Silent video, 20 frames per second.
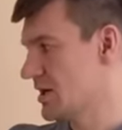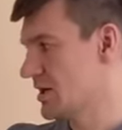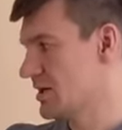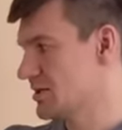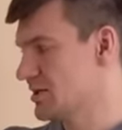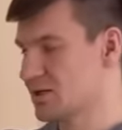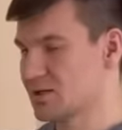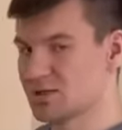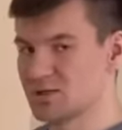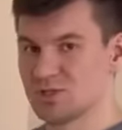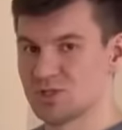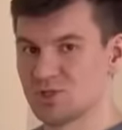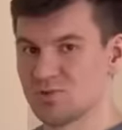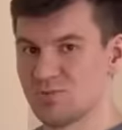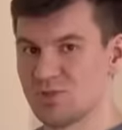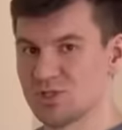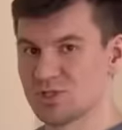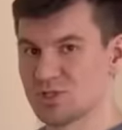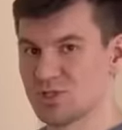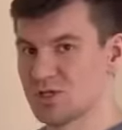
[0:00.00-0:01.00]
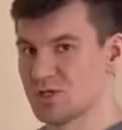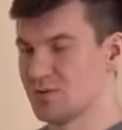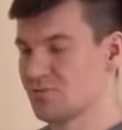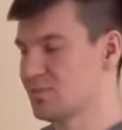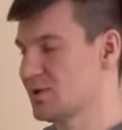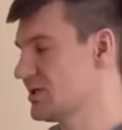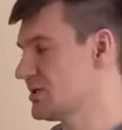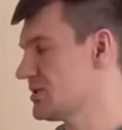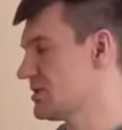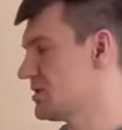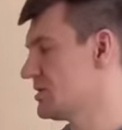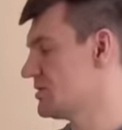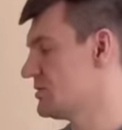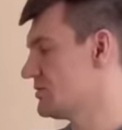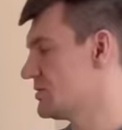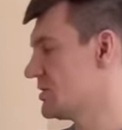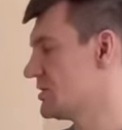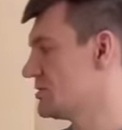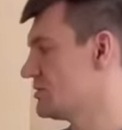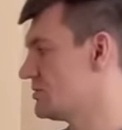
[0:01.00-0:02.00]
Otherwise, ischemic
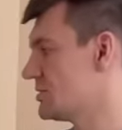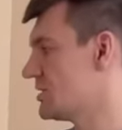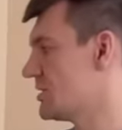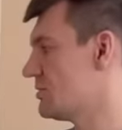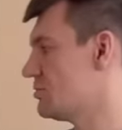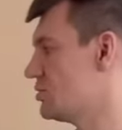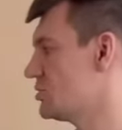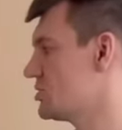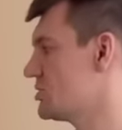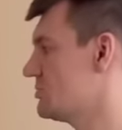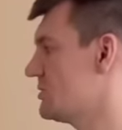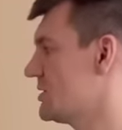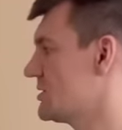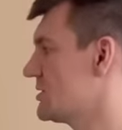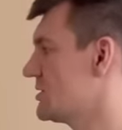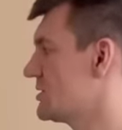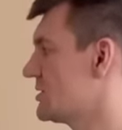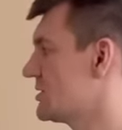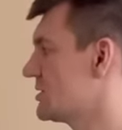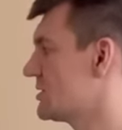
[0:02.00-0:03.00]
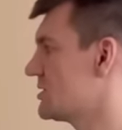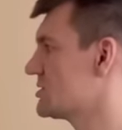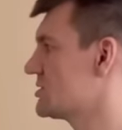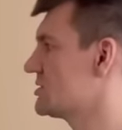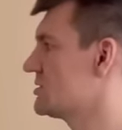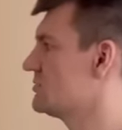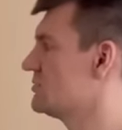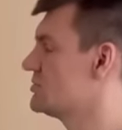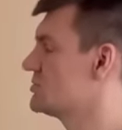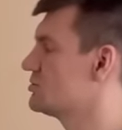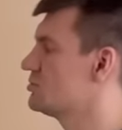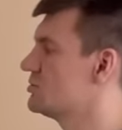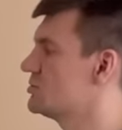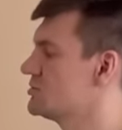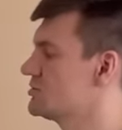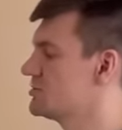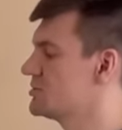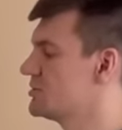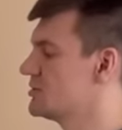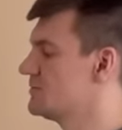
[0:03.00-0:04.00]
compression, a working method, everyone
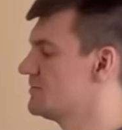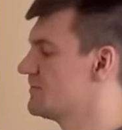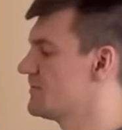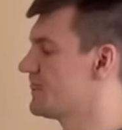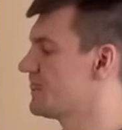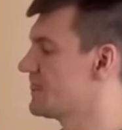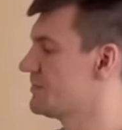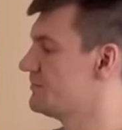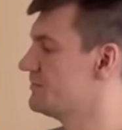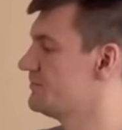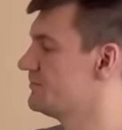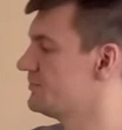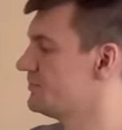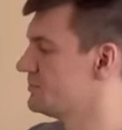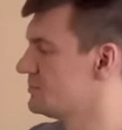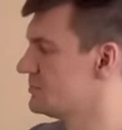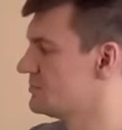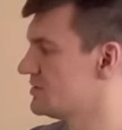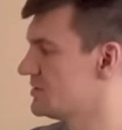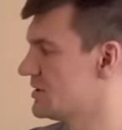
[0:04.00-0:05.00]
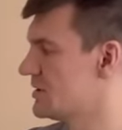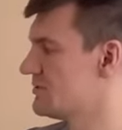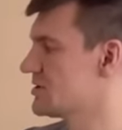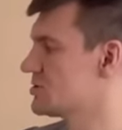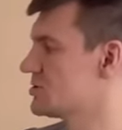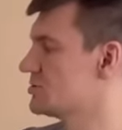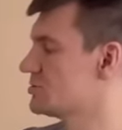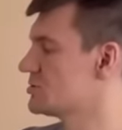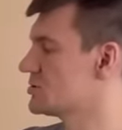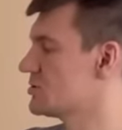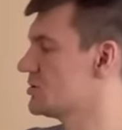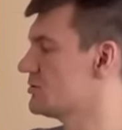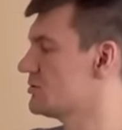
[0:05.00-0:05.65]
uses it. It works very well at home.